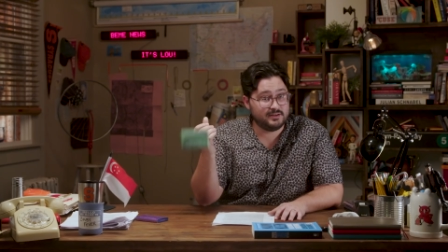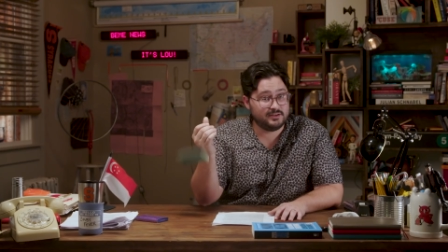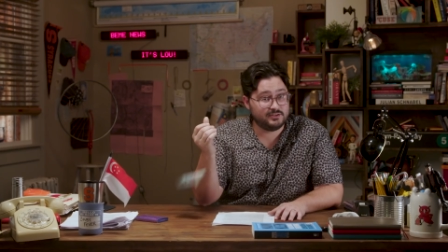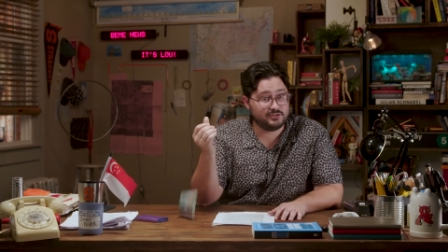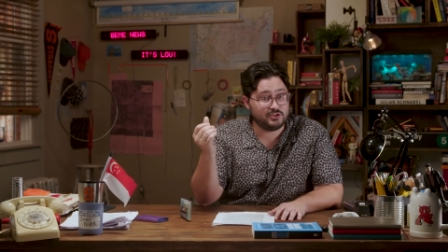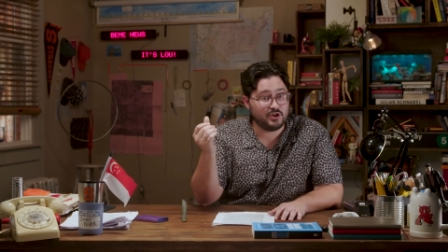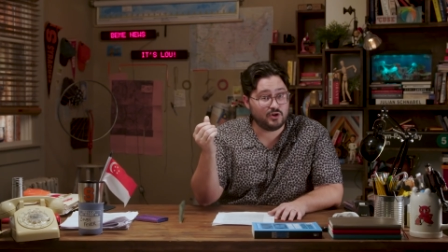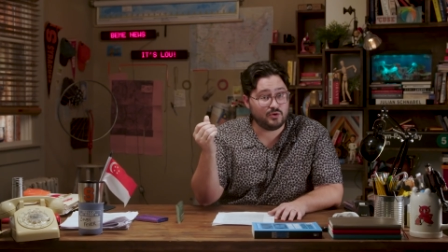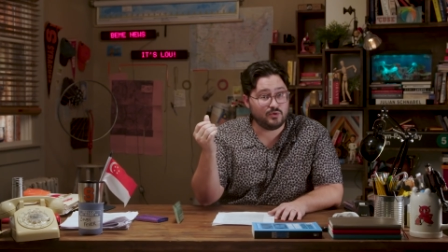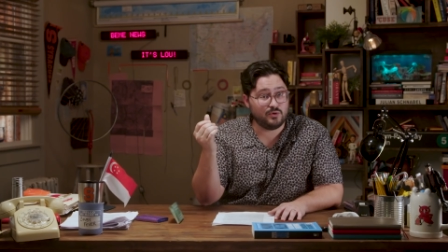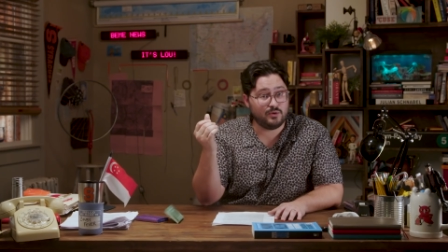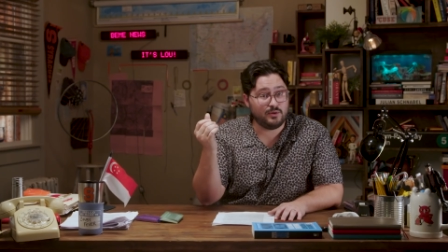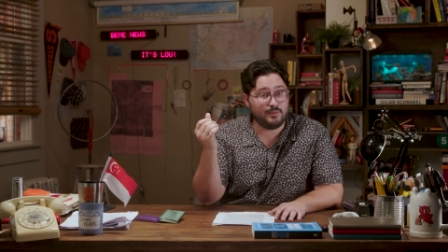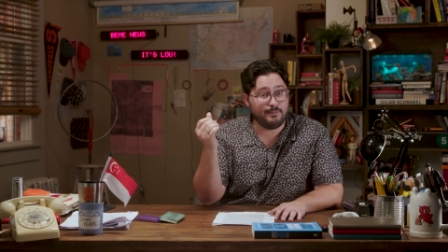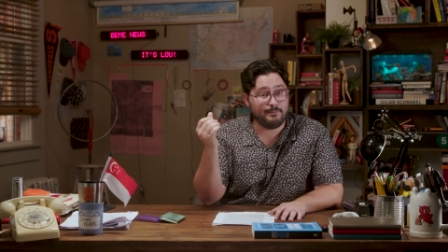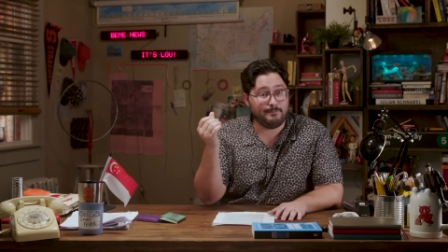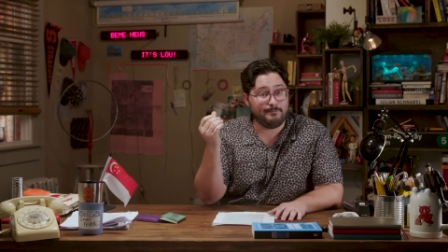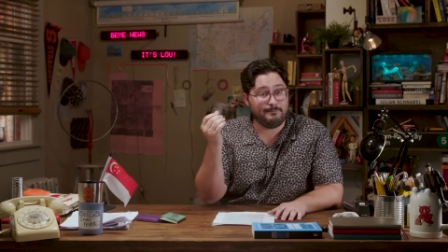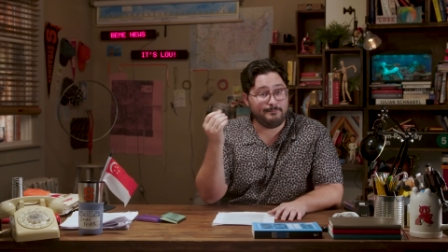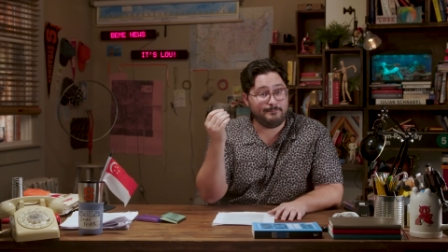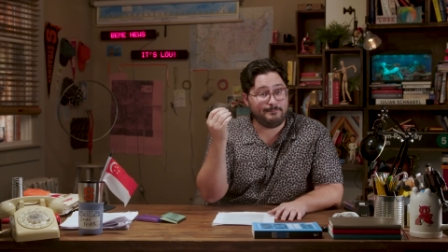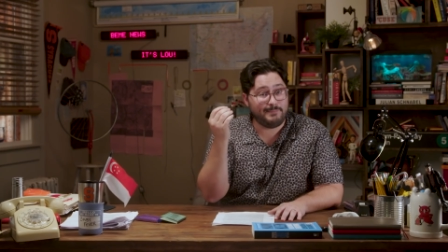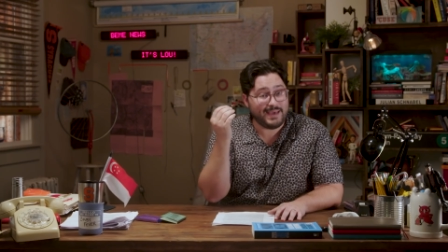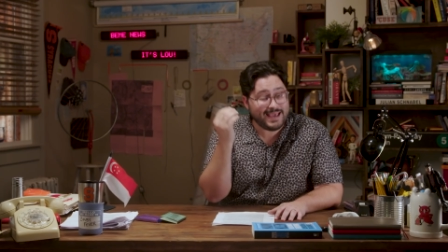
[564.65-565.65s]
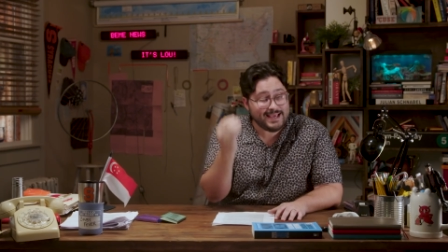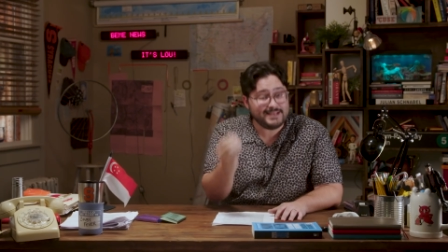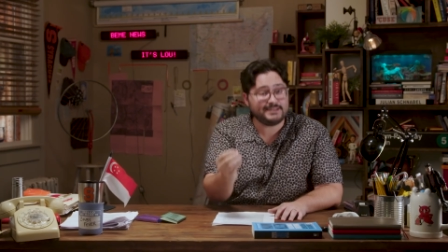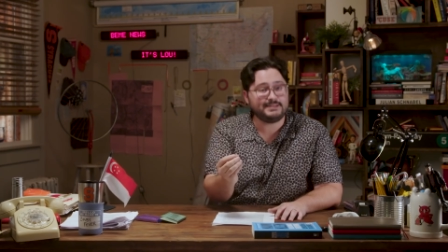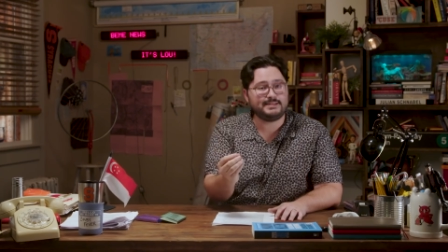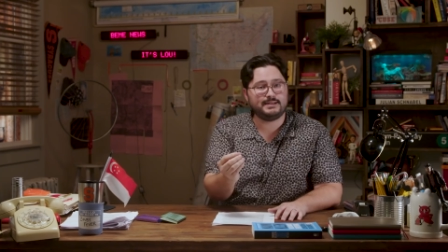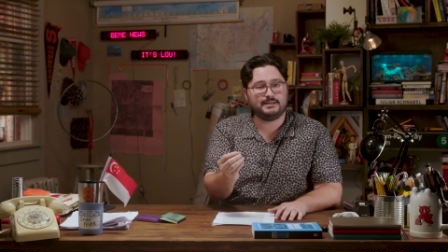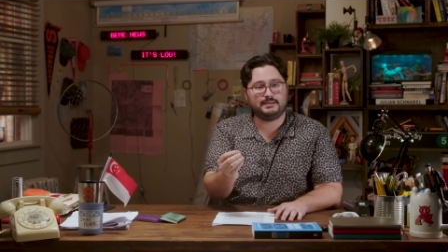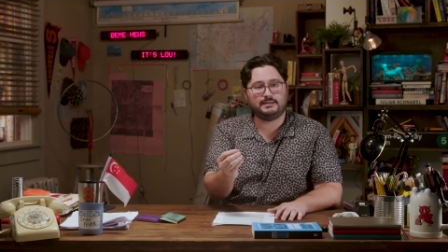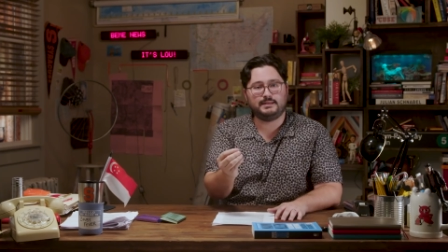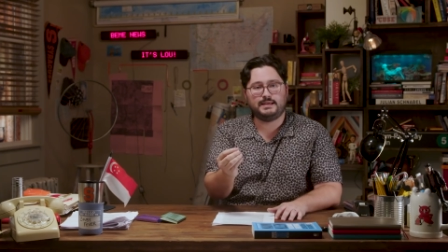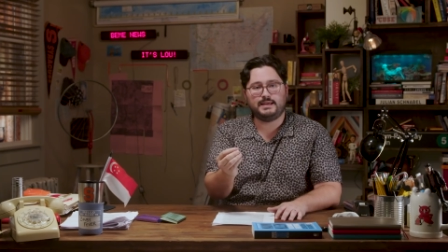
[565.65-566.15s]
So
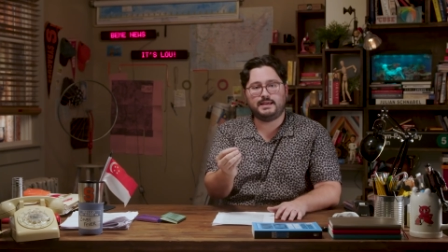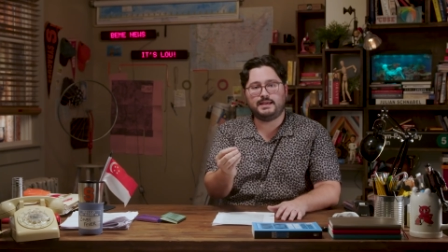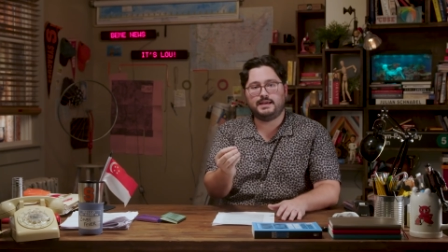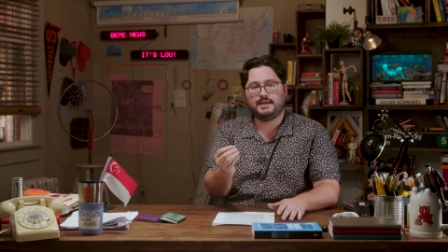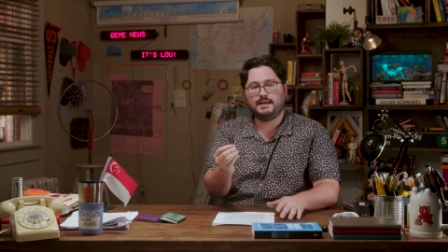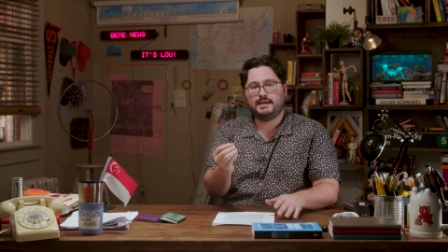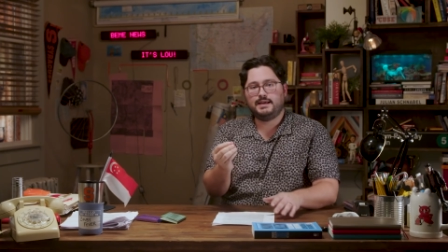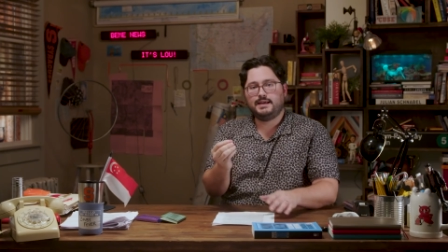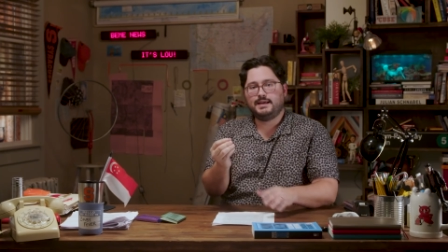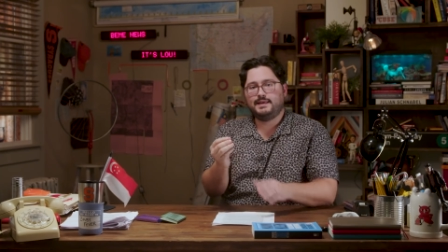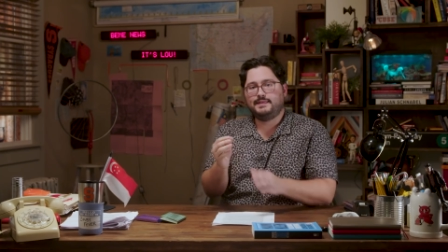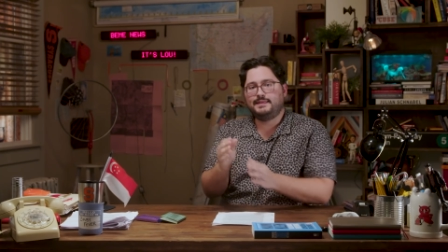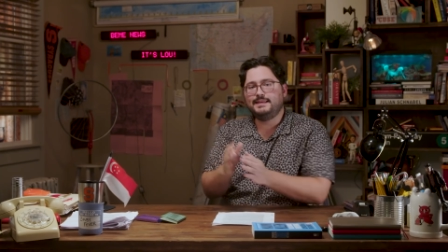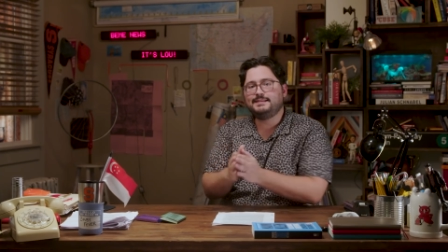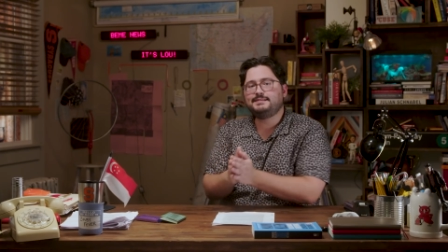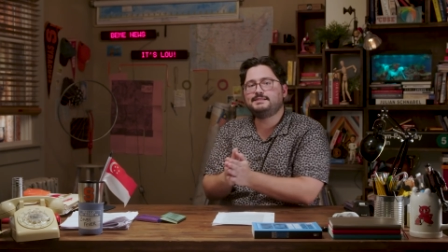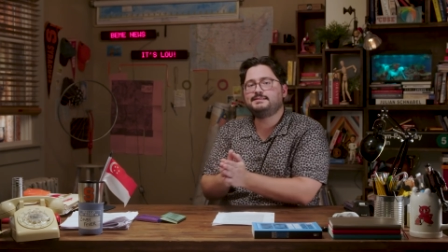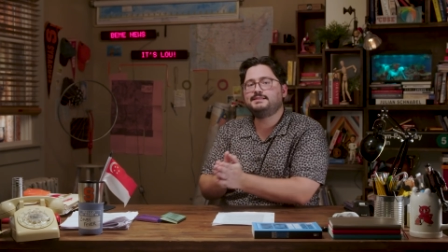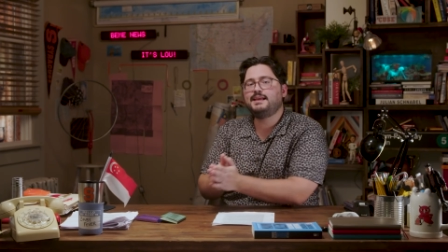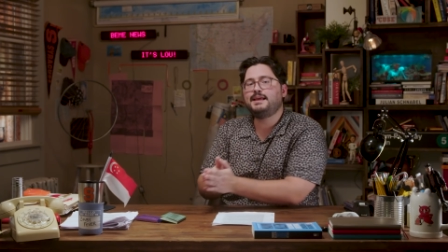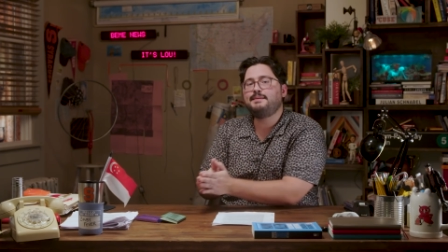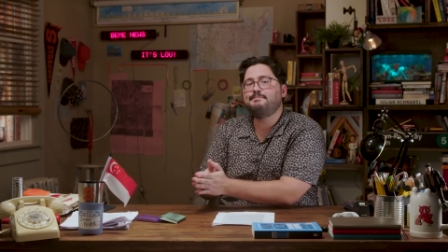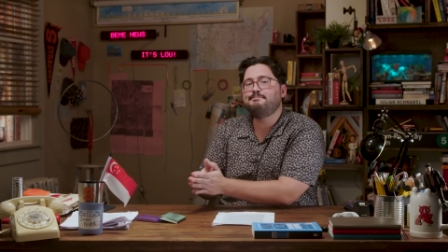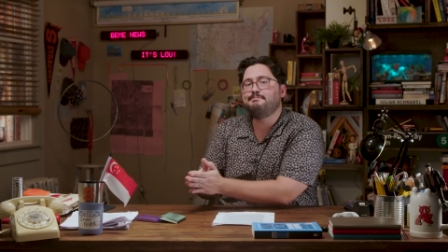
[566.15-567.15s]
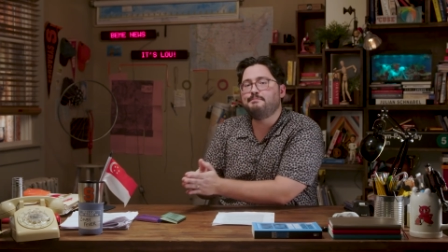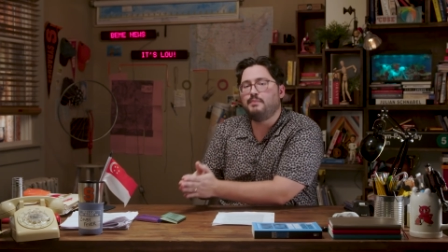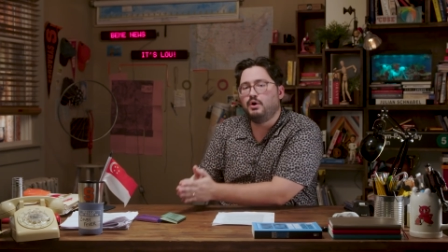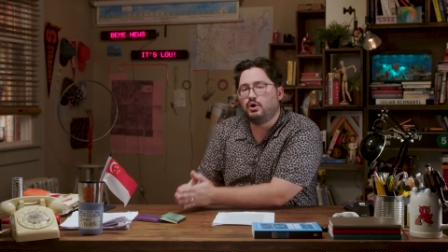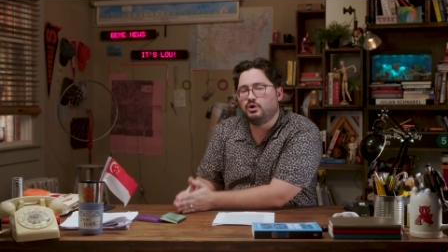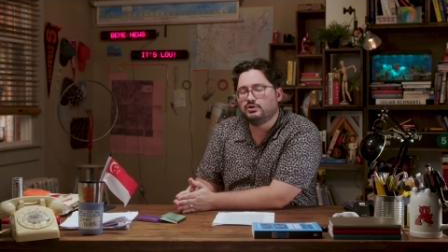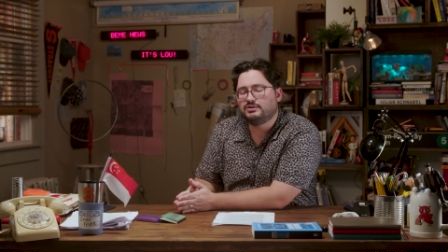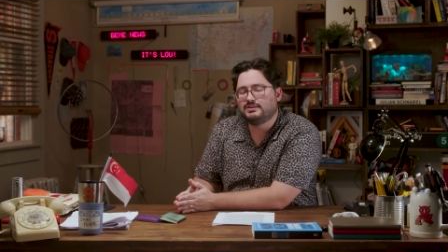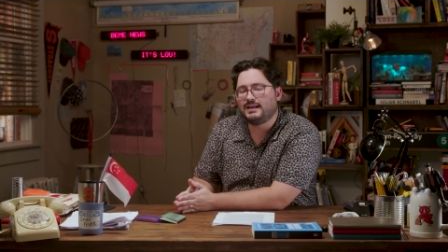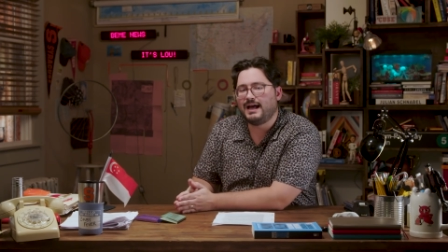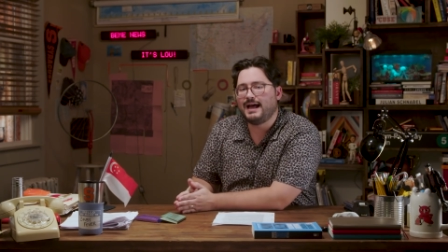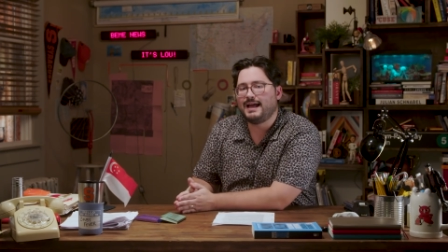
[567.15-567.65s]
basically, this is a
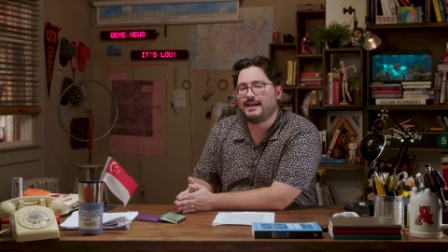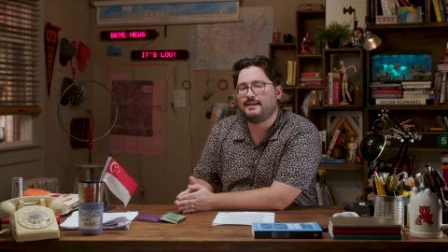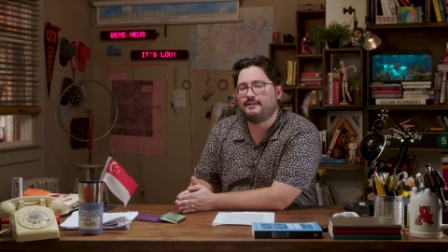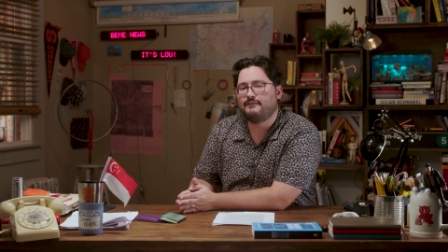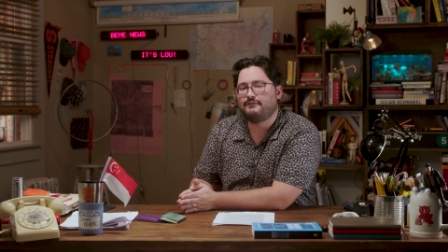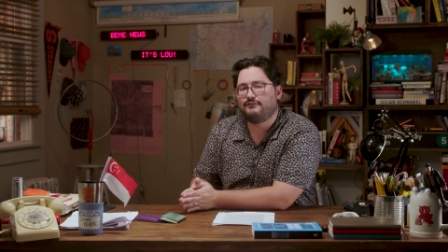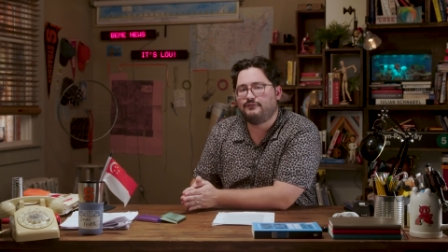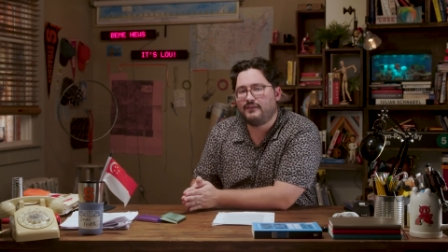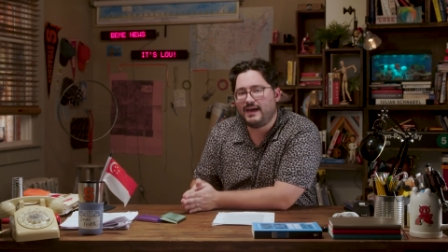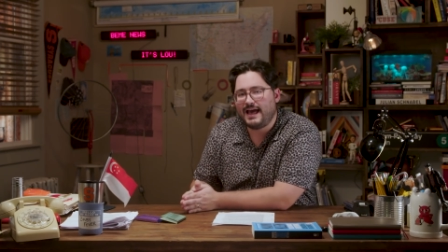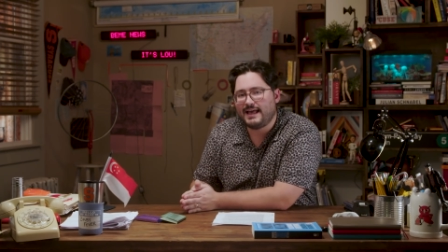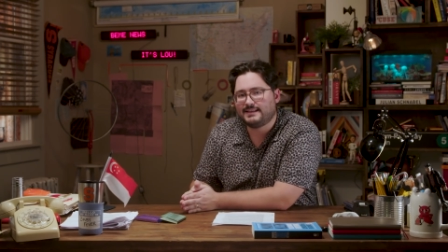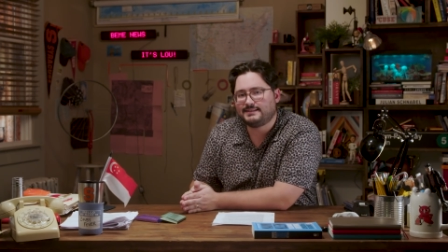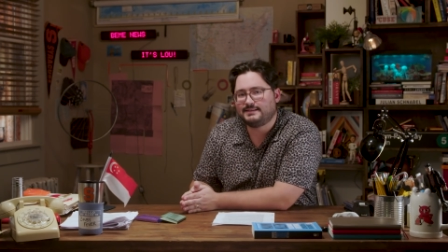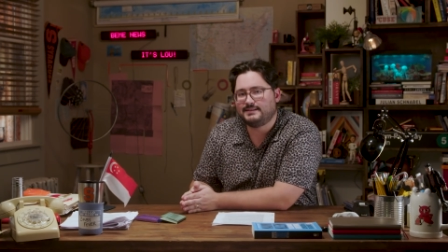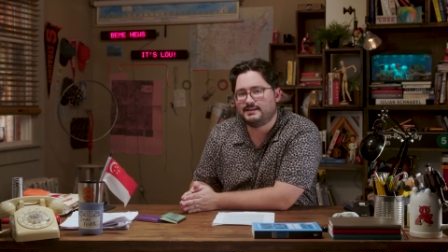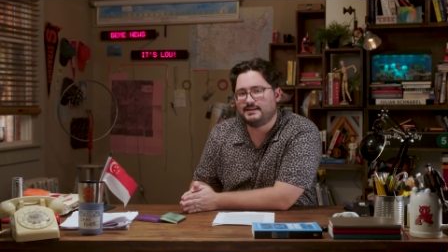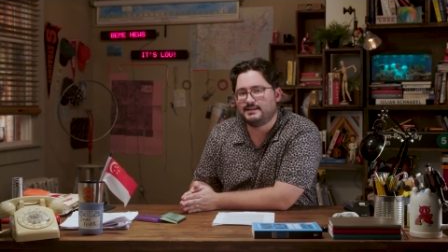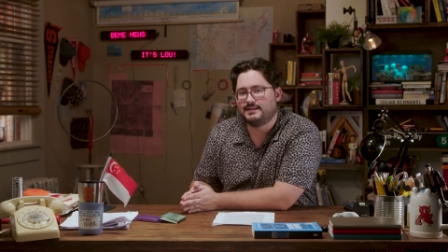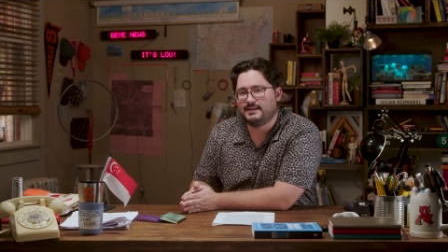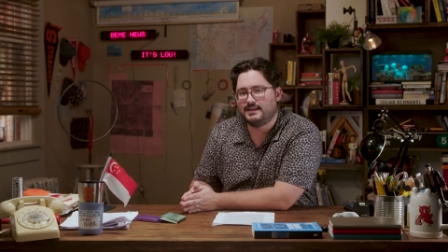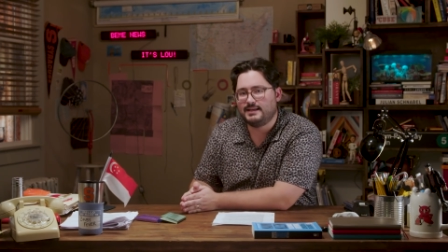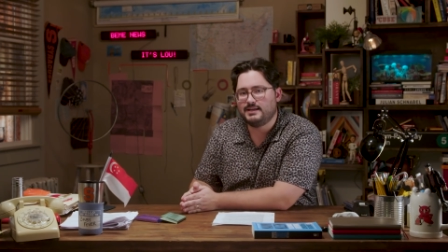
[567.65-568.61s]
multifaceted